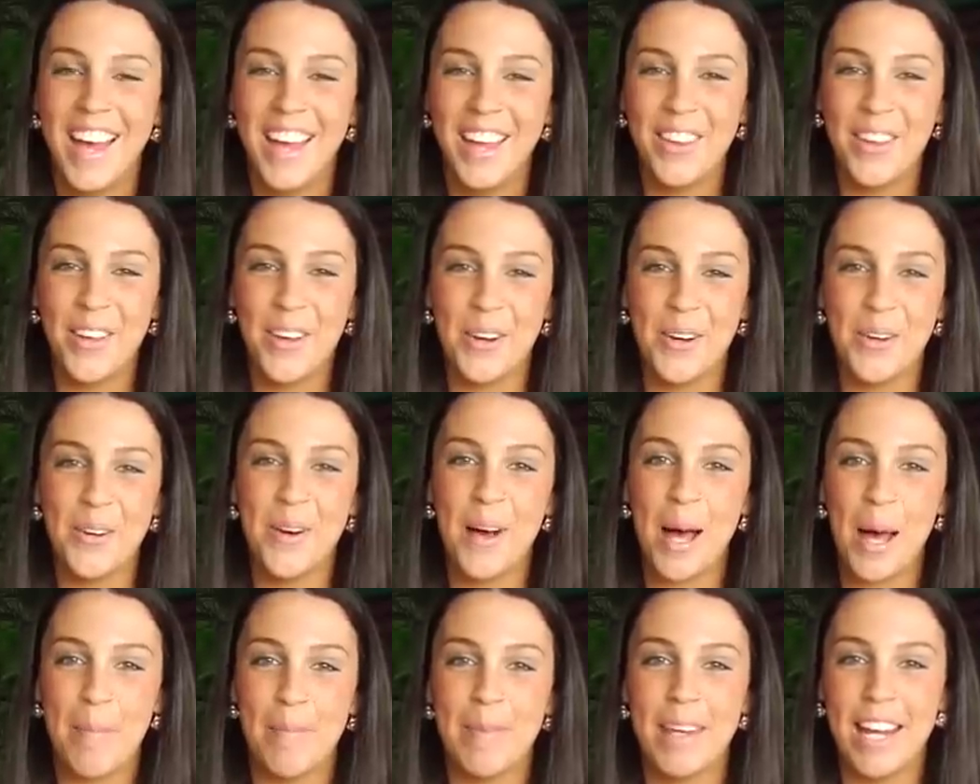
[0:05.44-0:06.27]
Hello,
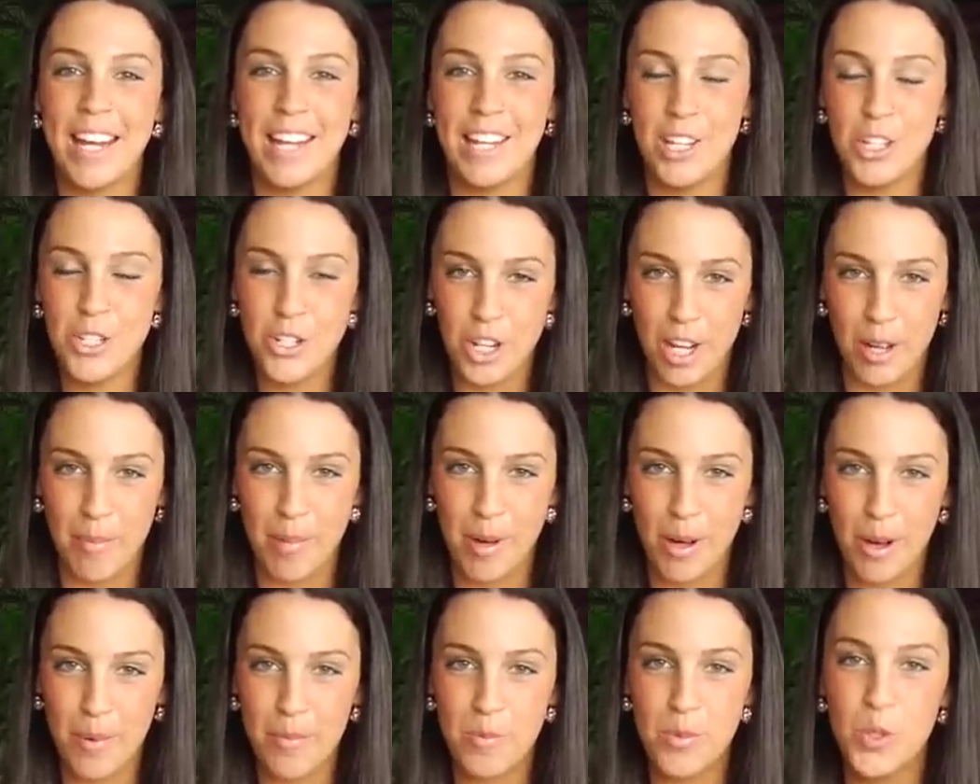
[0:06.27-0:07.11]
I'm Katie
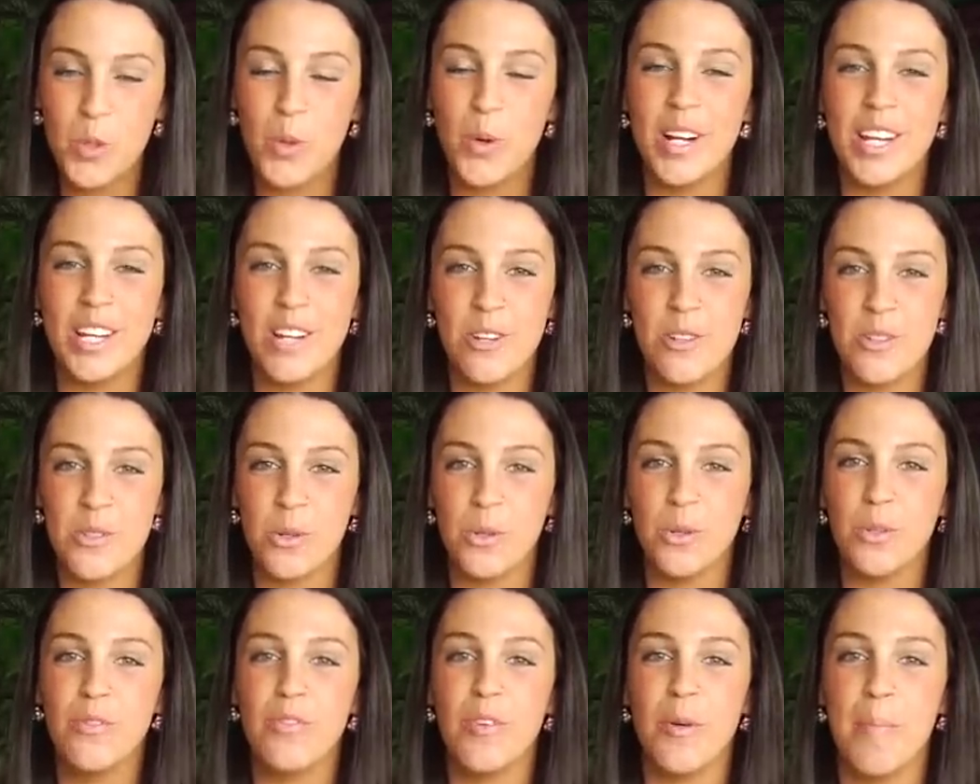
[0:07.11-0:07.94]
Shambo. I'm 20 years
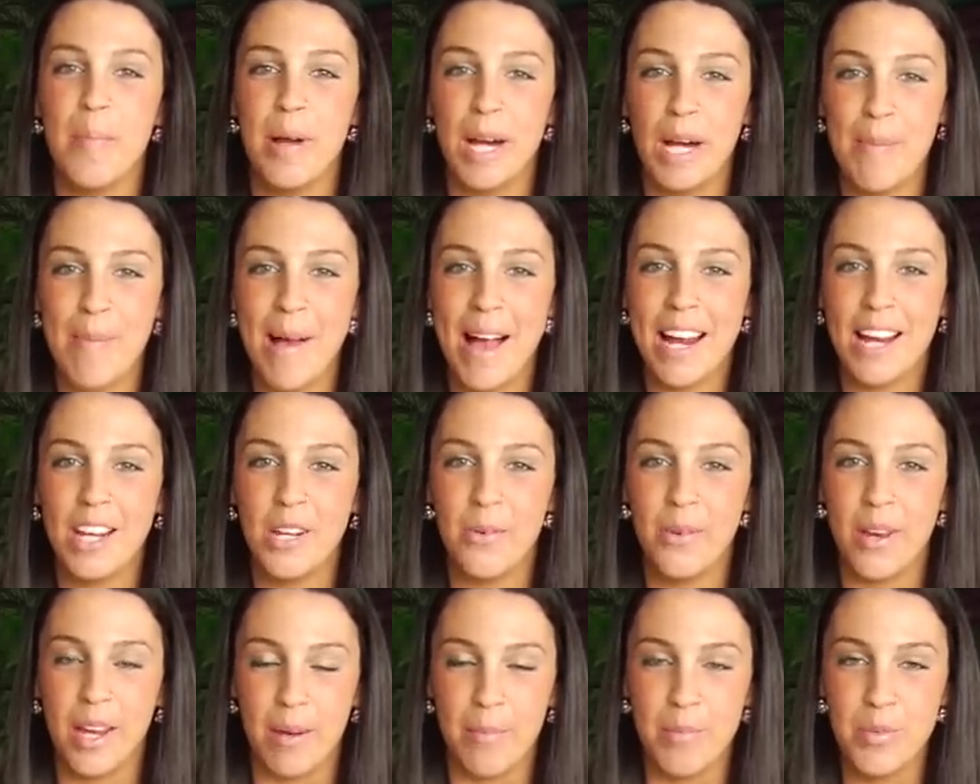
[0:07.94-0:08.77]
old from Merrimack,
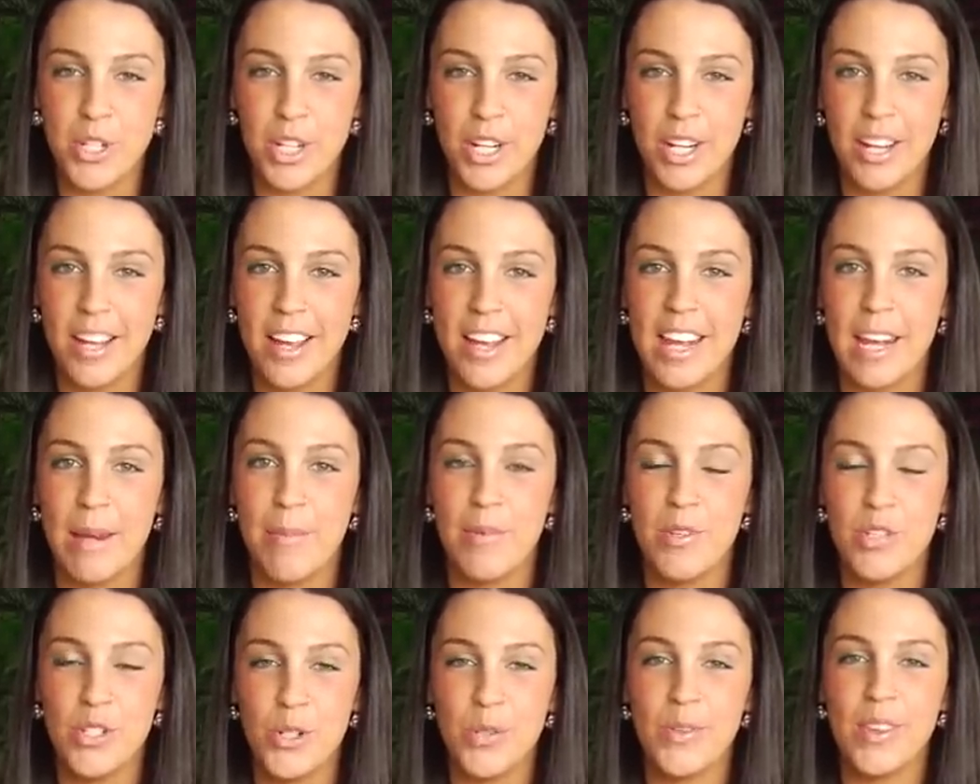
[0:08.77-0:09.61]
New Hampshire, and
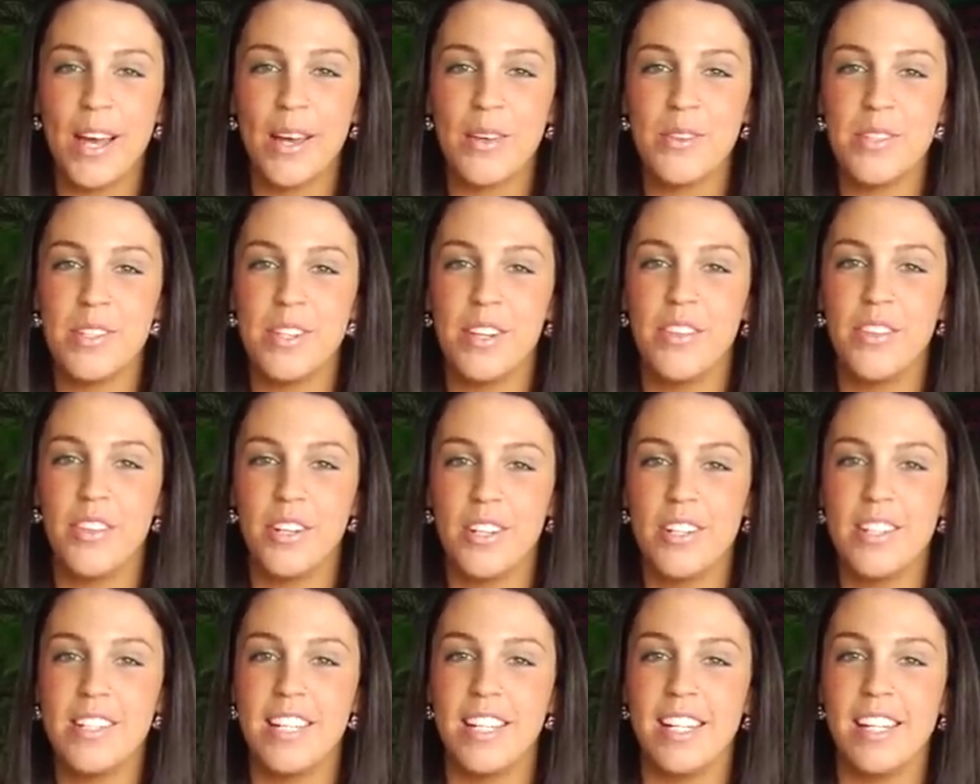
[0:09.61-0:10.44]
I'm a
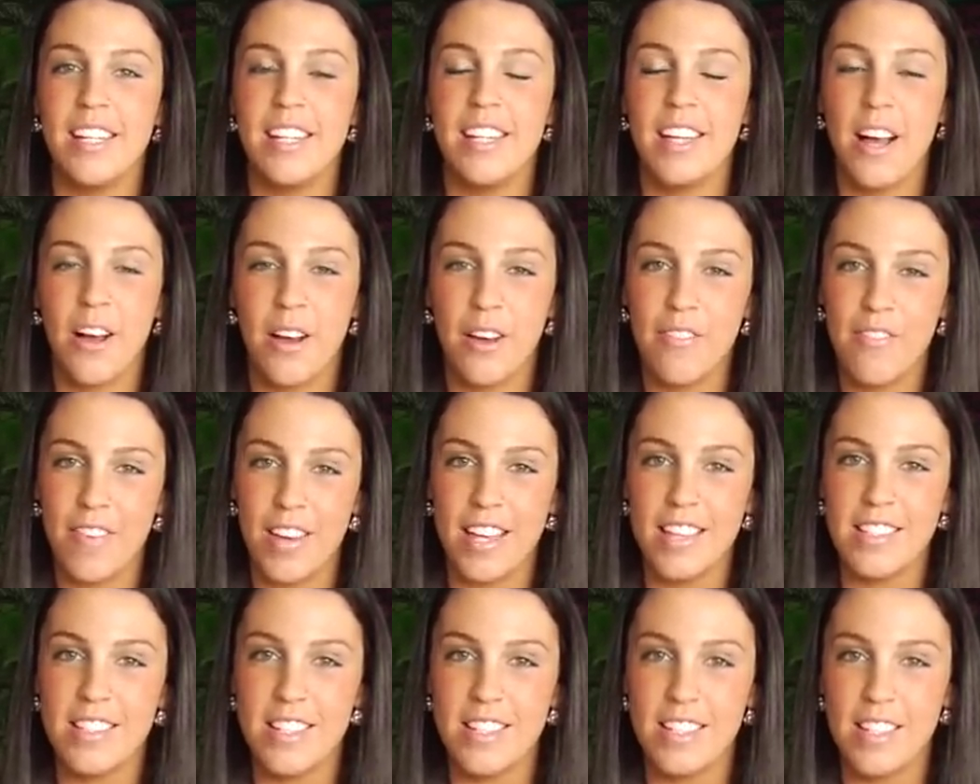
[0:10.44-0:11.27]
2013 Young
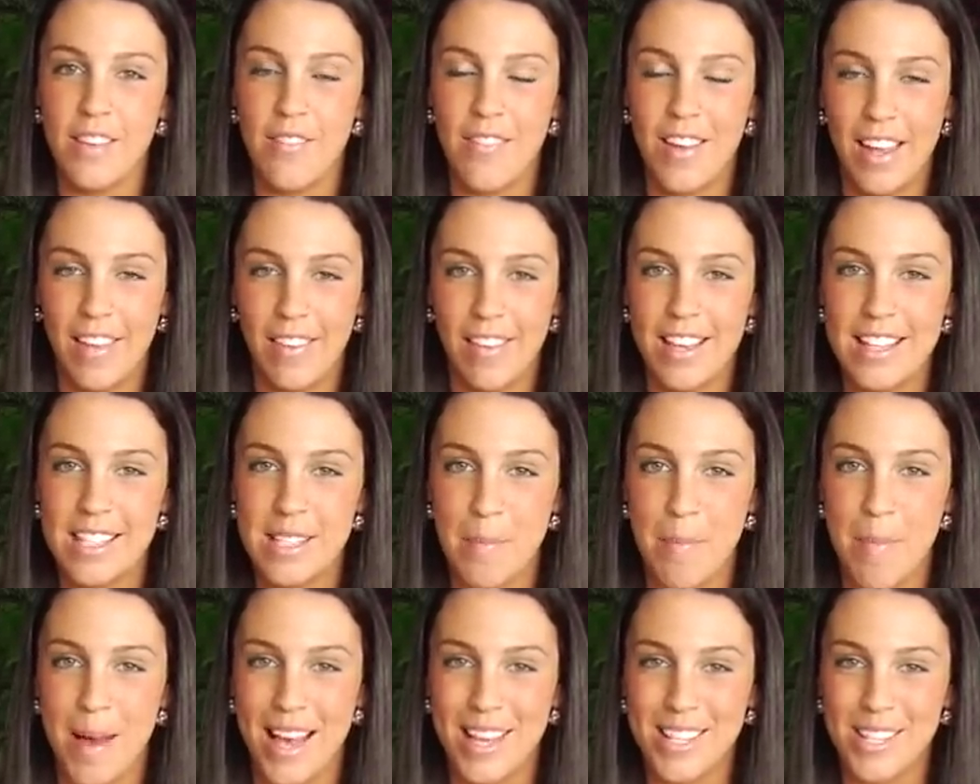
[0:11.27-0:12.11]
Faces of ALS
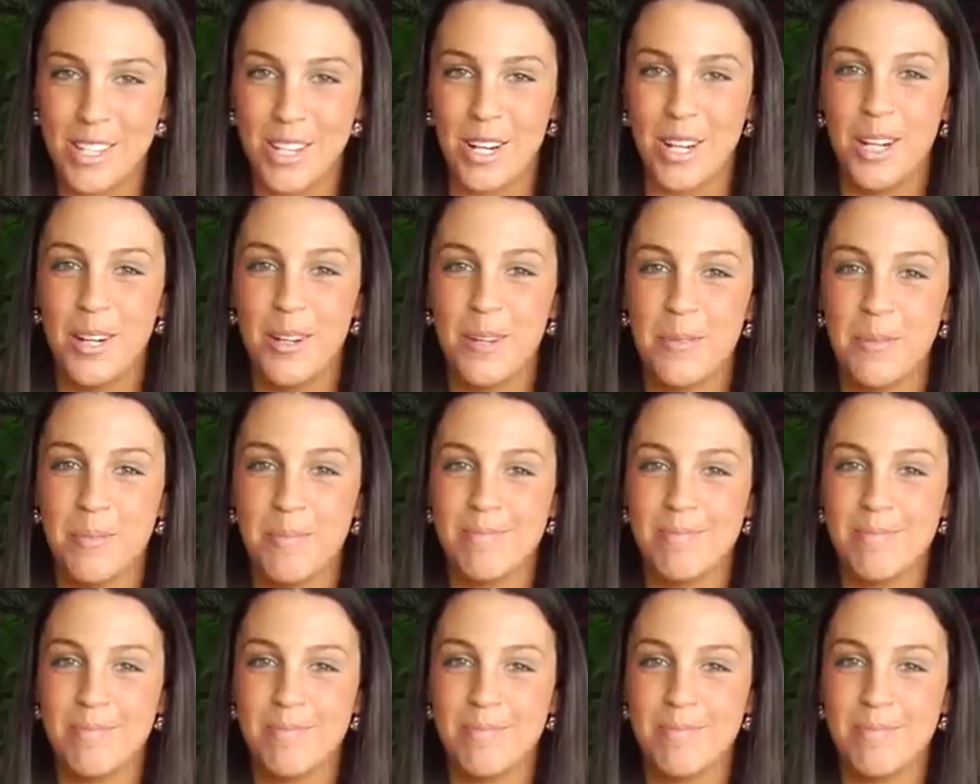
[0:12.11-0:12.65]
Ambassador.